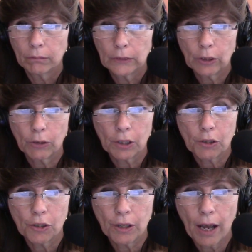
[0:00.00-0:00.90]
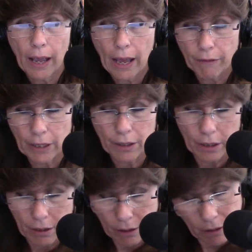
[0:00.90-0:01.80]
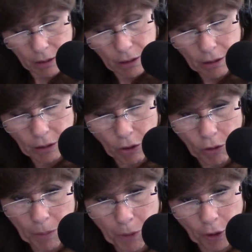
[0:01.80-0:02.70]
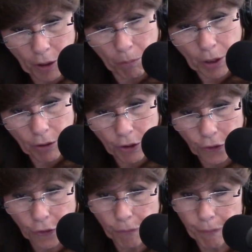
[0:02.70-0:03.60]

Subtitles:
so that you're not having to load up your computers.